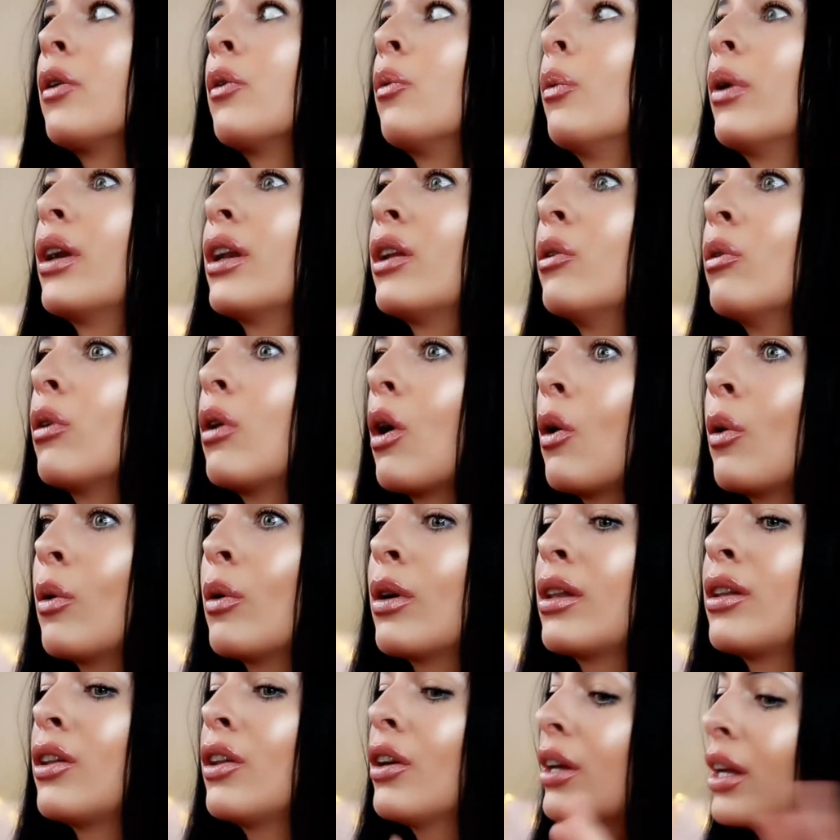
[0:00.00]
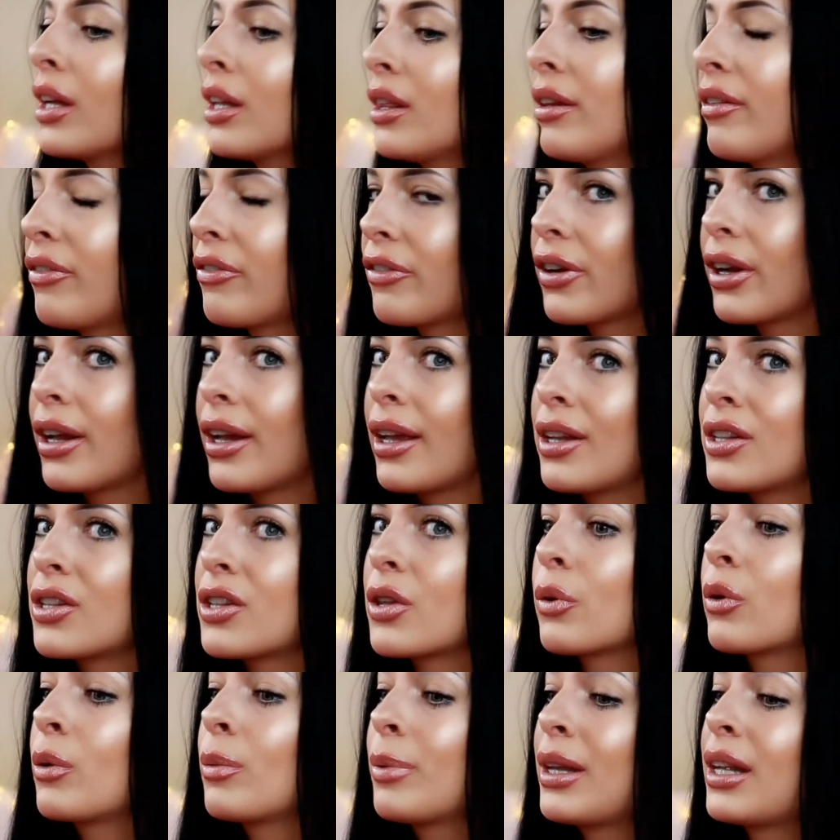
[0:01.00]
When you go and look in the fridge,
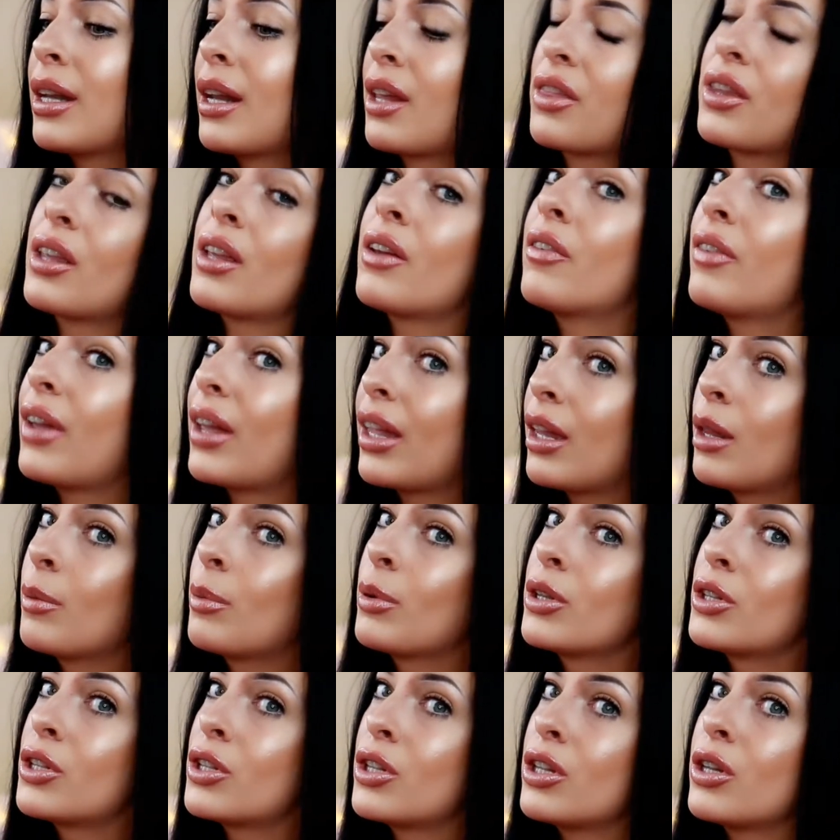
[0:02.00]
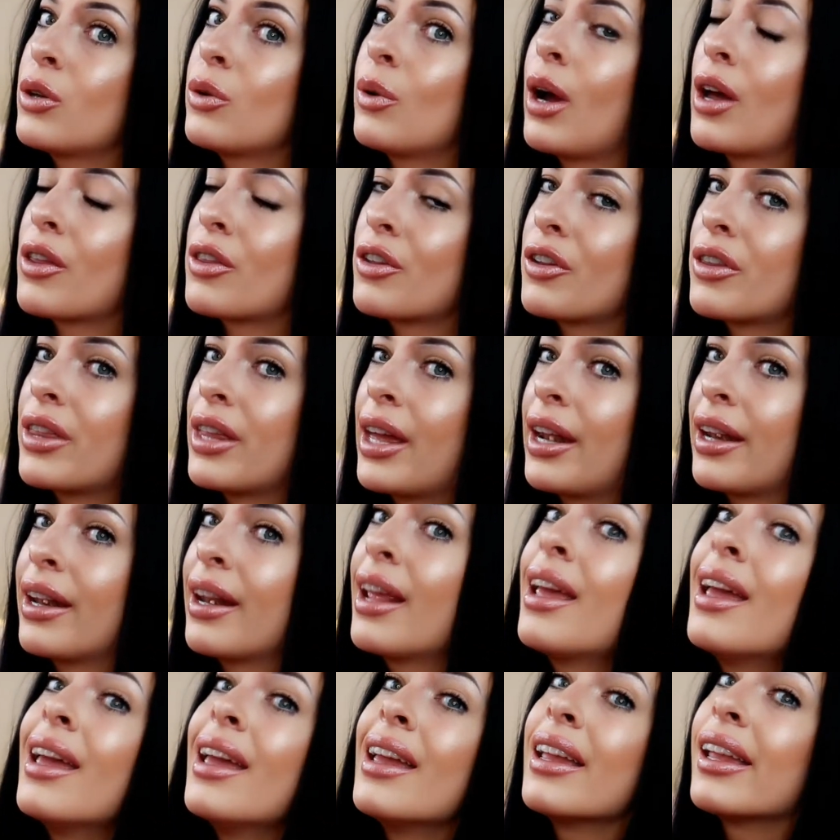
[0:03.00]
there will be nothing available to you other
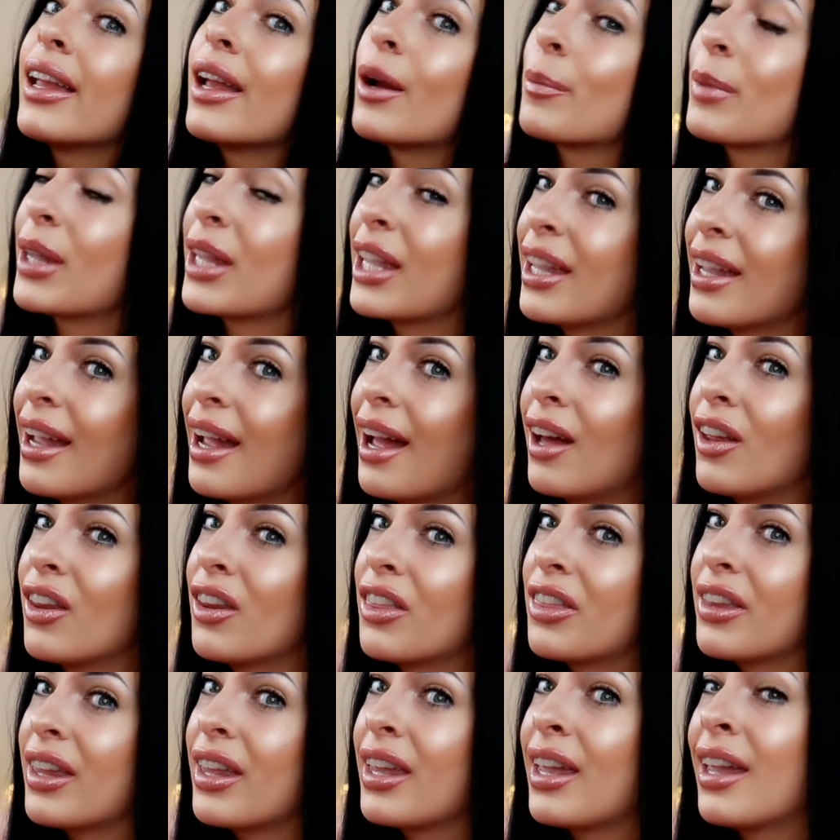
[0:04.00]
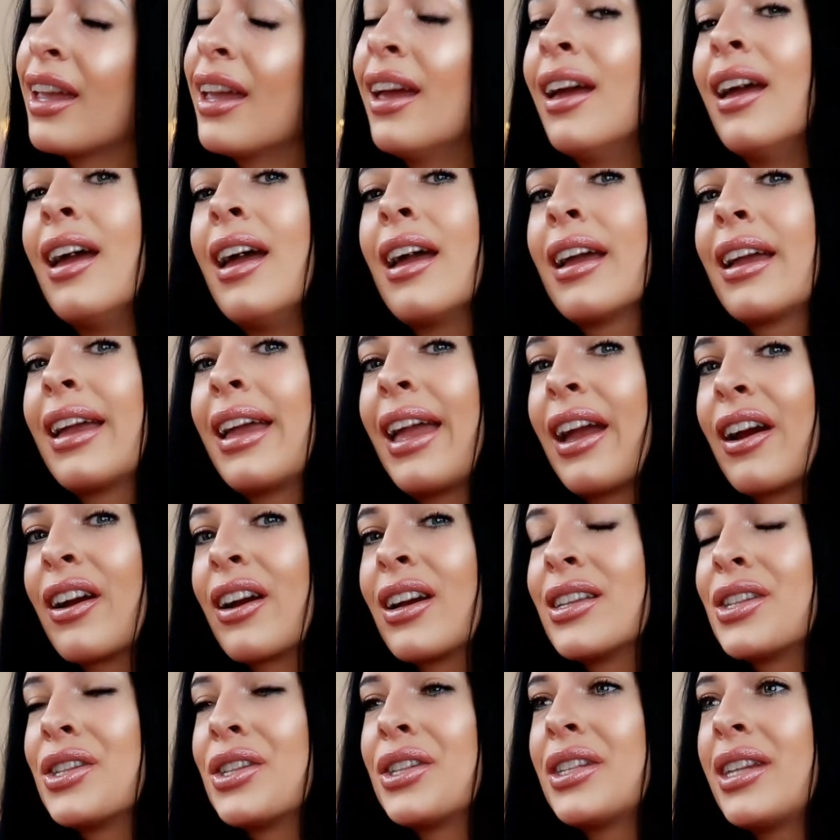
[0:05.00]
than yummy, healthy
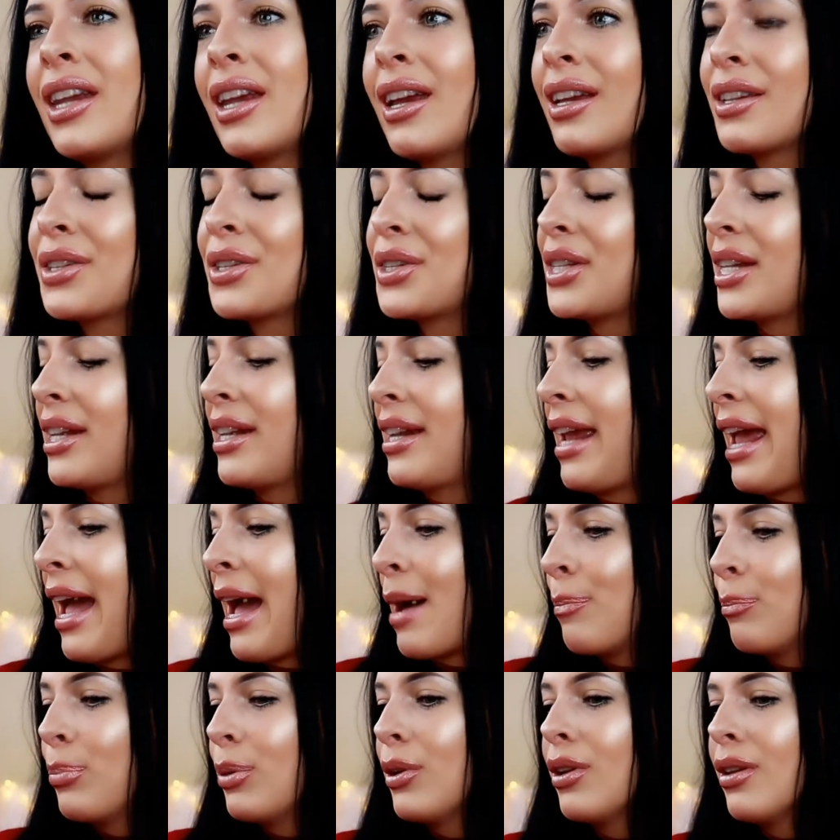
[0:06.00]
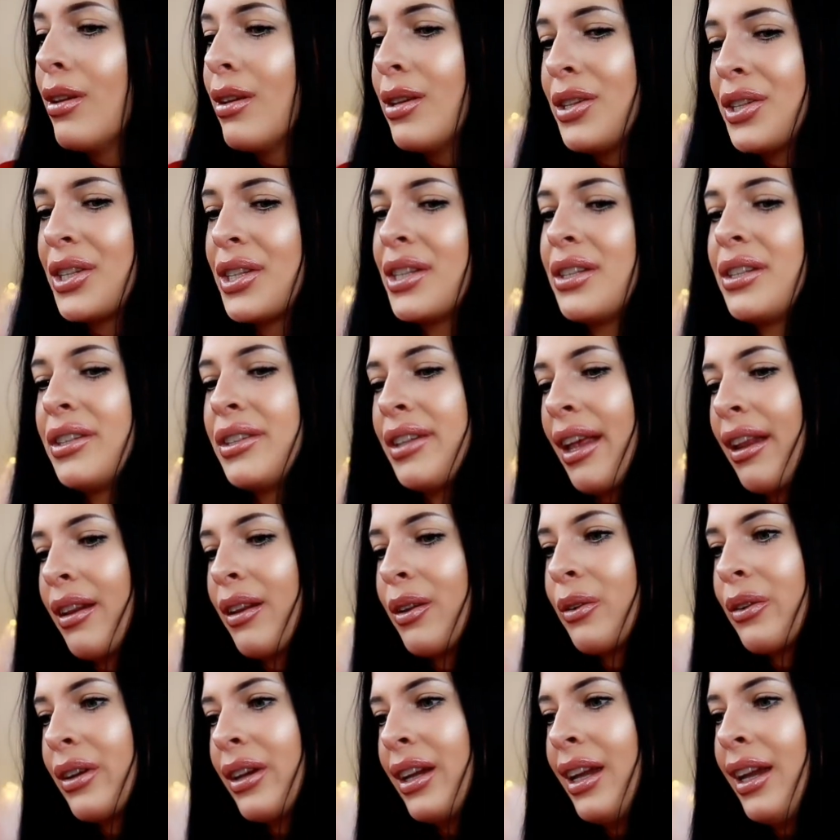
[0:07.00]
carrot sticks and apples and
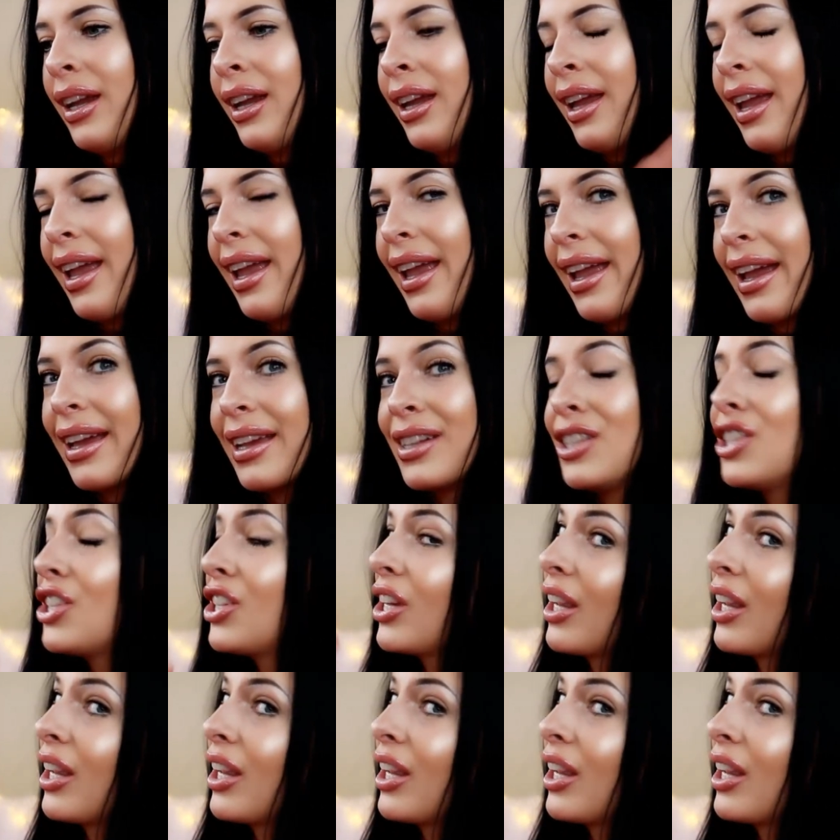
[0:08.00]
celery and